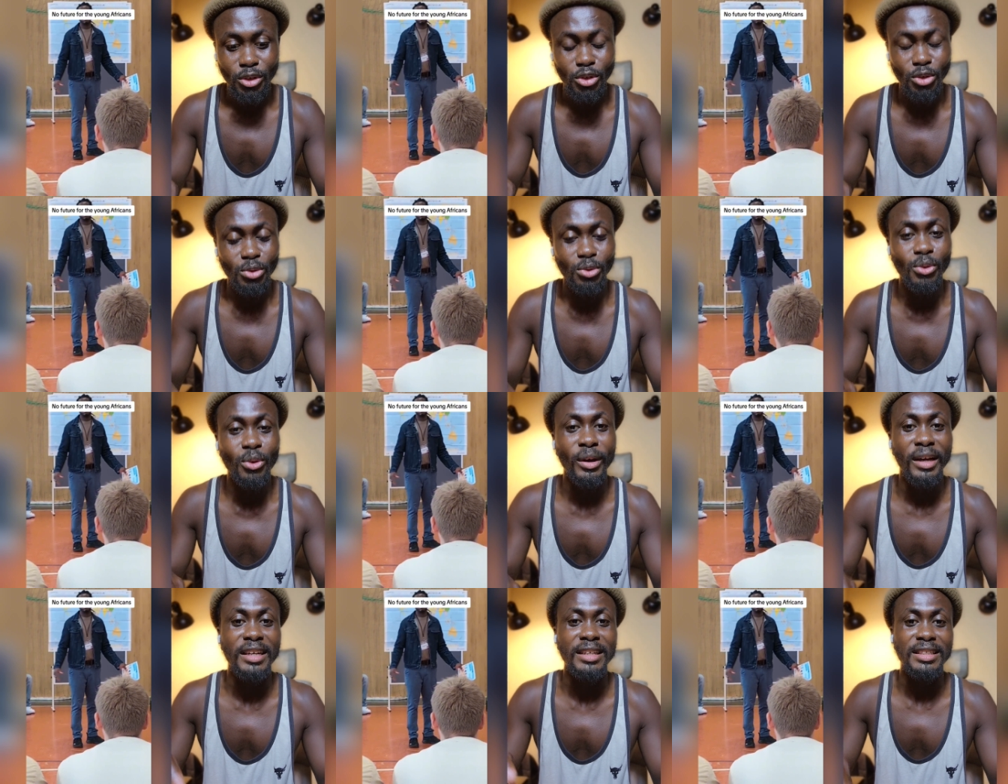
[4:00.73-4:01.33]
to
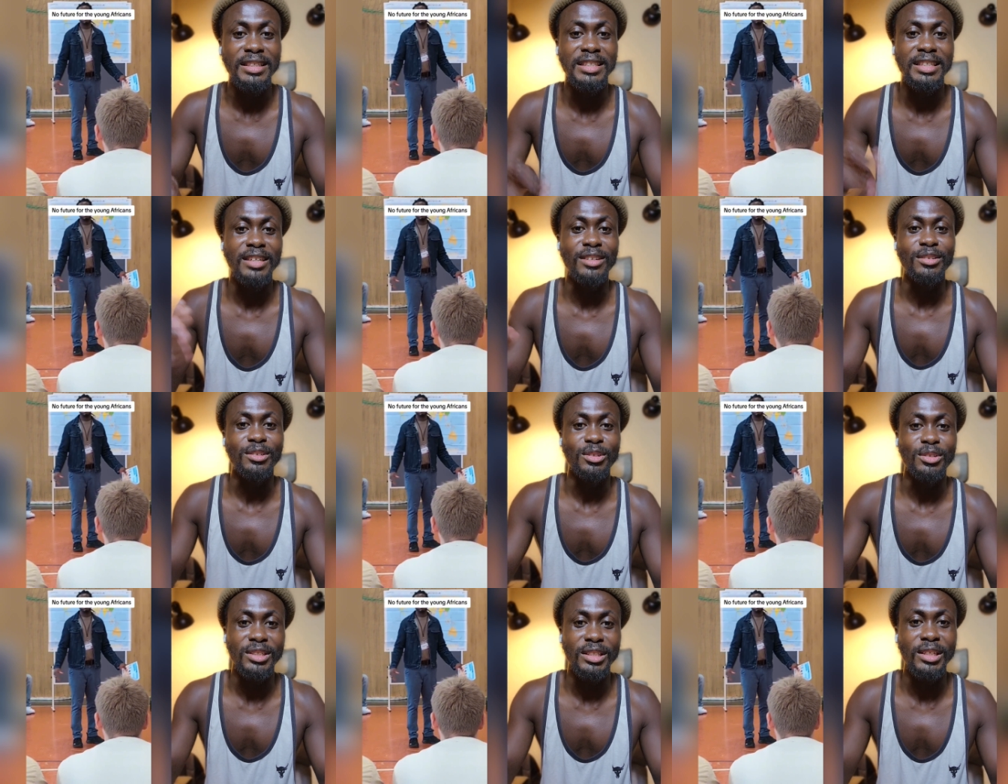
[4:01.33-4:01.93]
go and
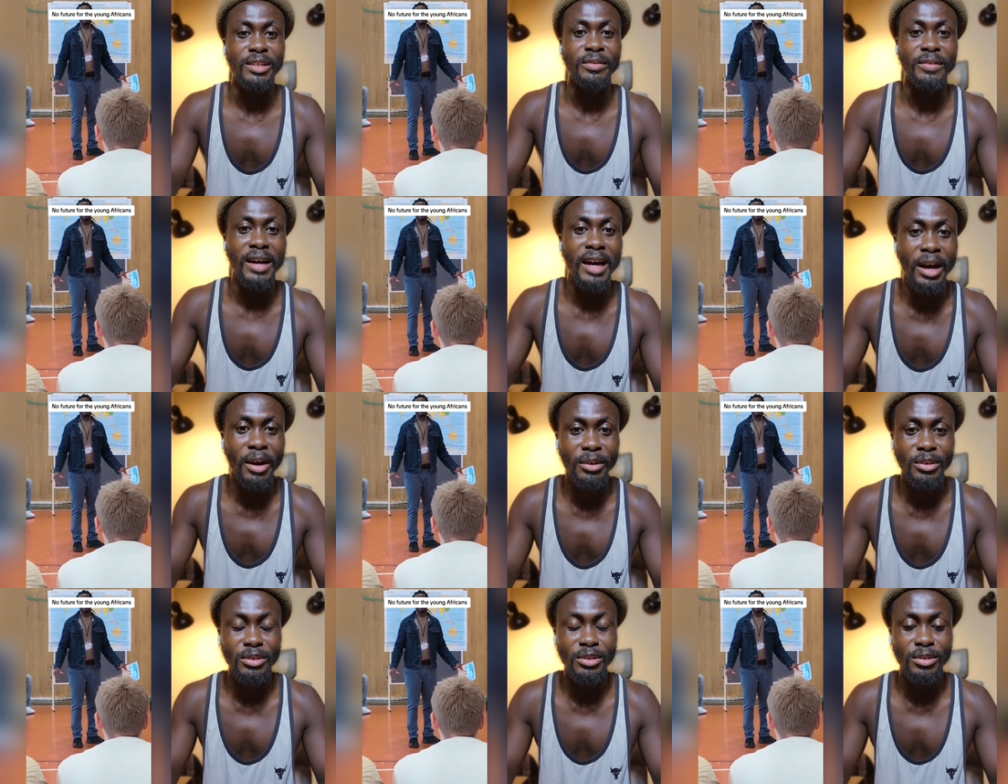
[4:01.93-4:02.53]
sell yourself
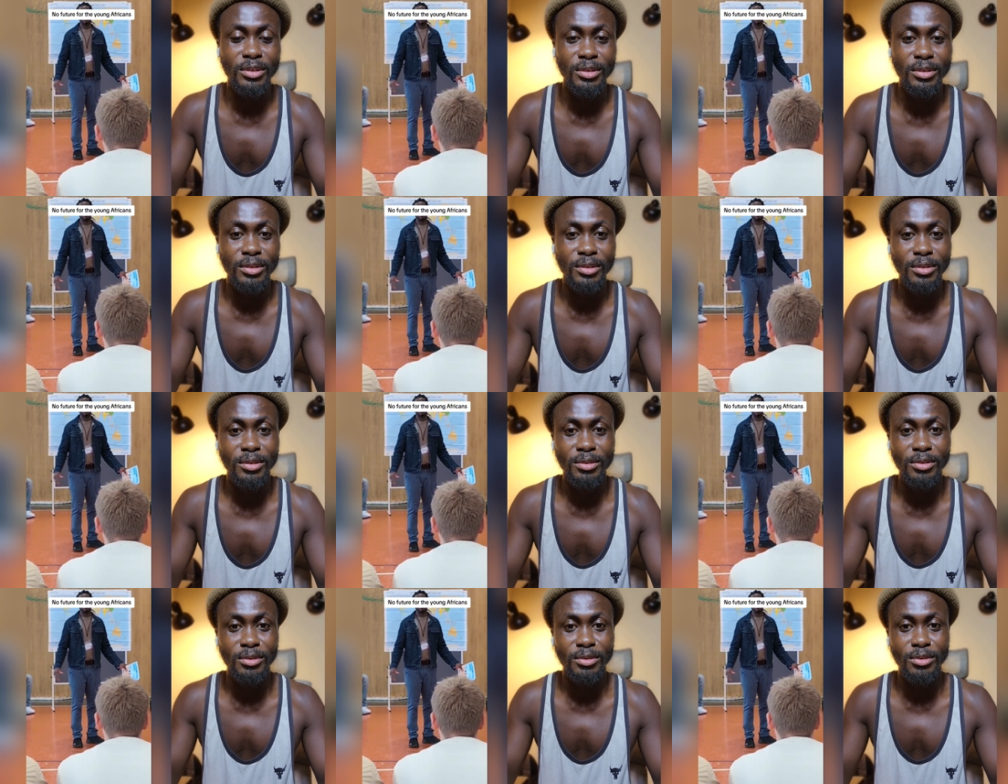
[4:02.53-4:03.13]
out
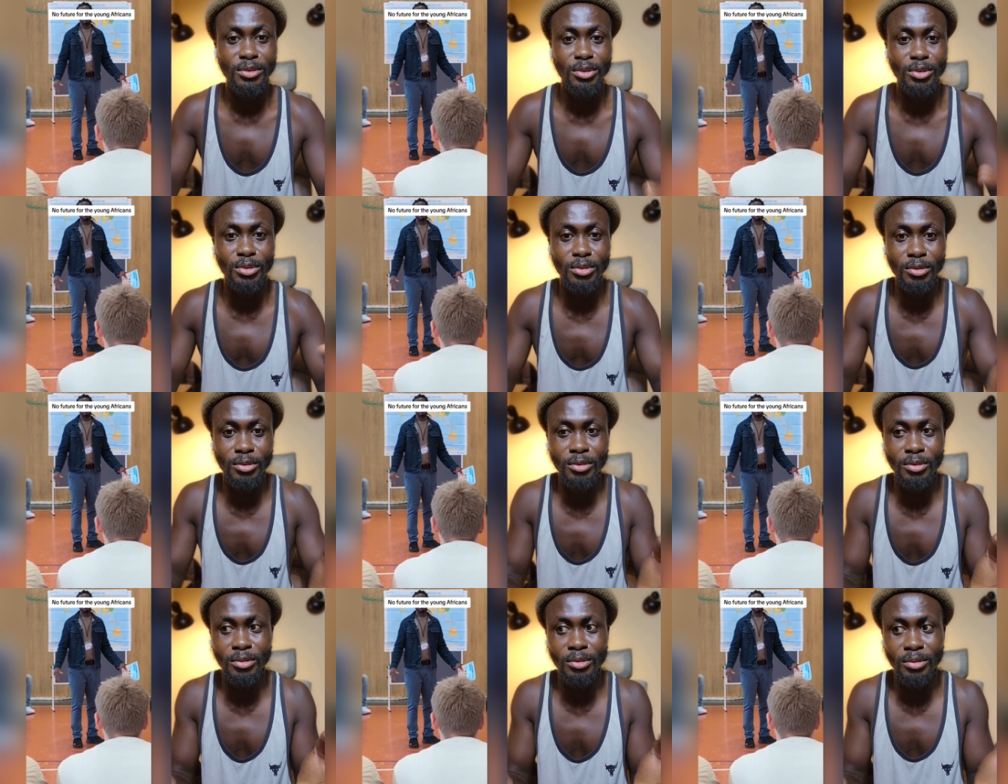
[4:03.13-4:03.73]

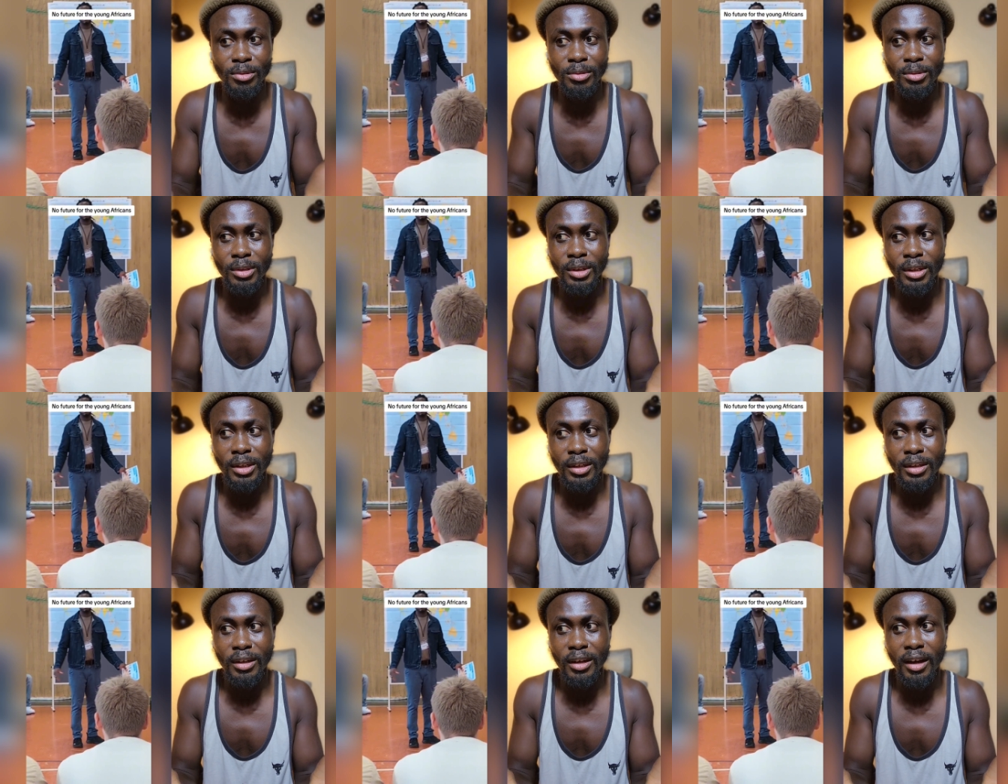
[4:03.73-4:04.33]
to
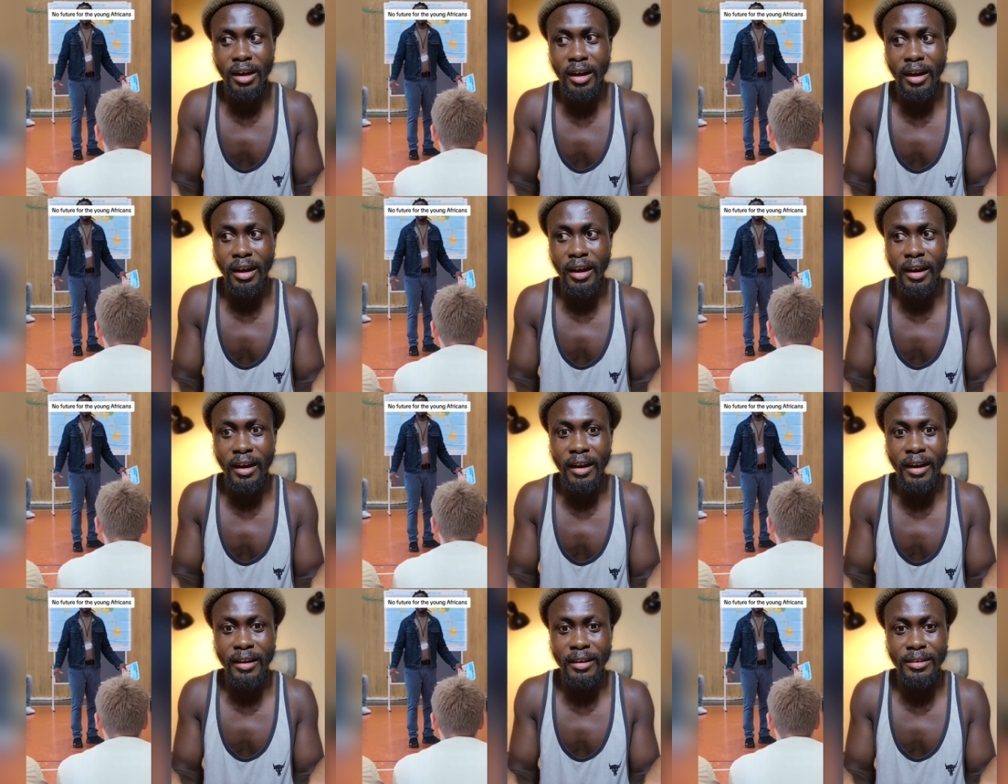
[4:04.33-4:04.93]
uh,
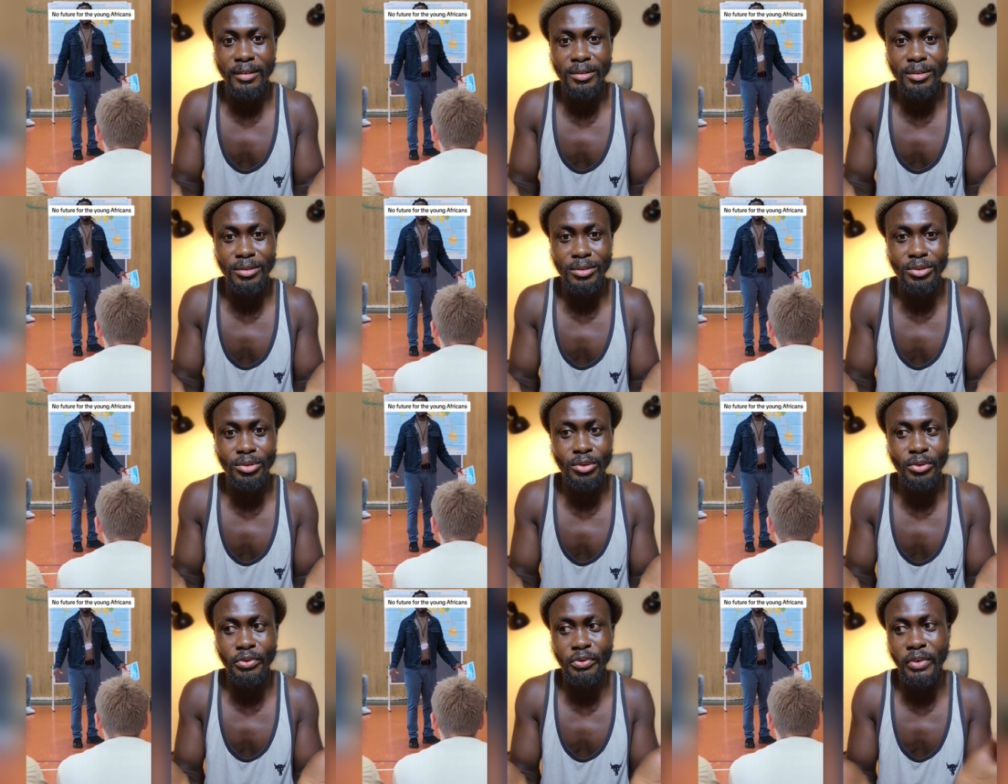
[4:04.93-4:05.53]
uh,
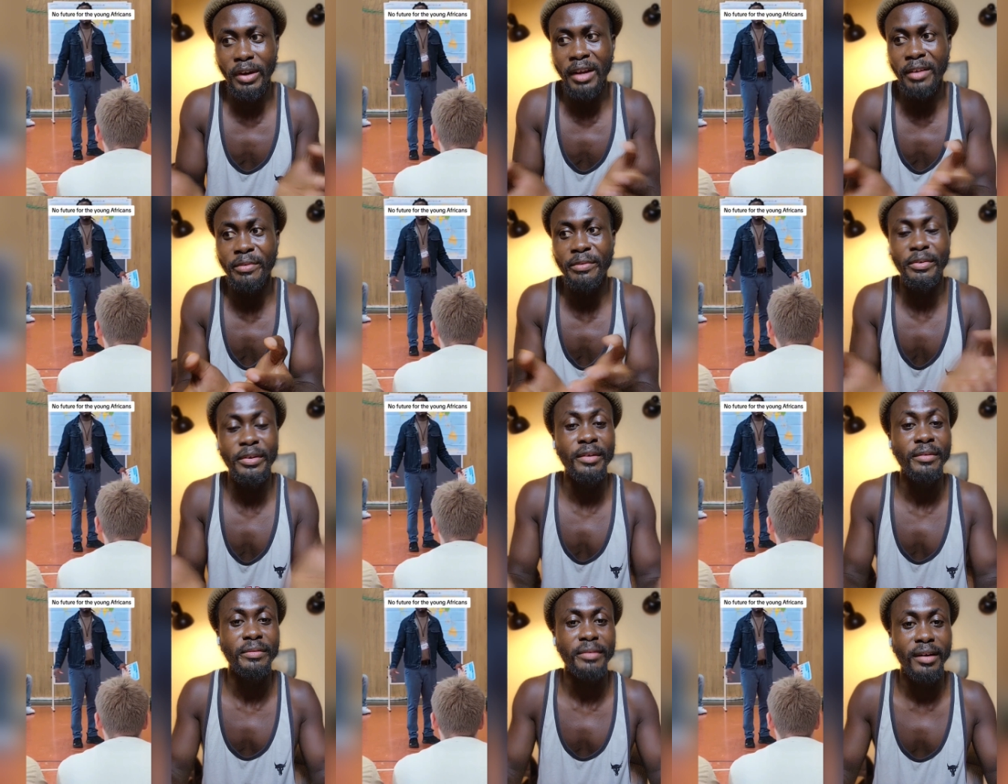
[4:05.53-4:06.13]
to find
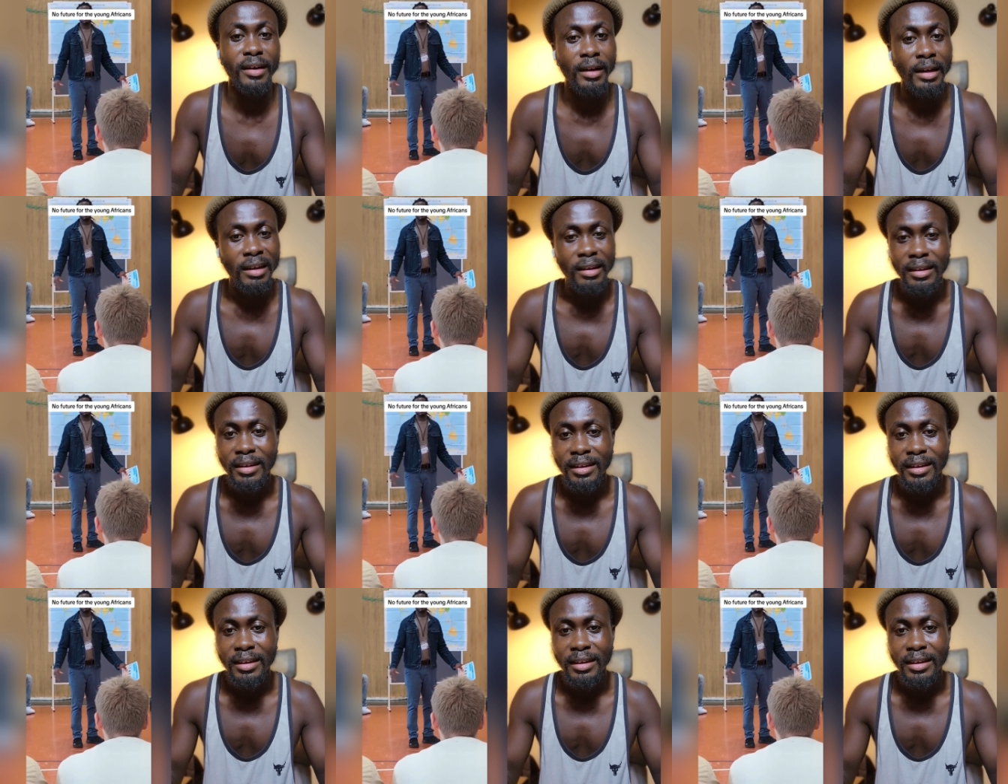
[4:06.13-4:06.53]
favor.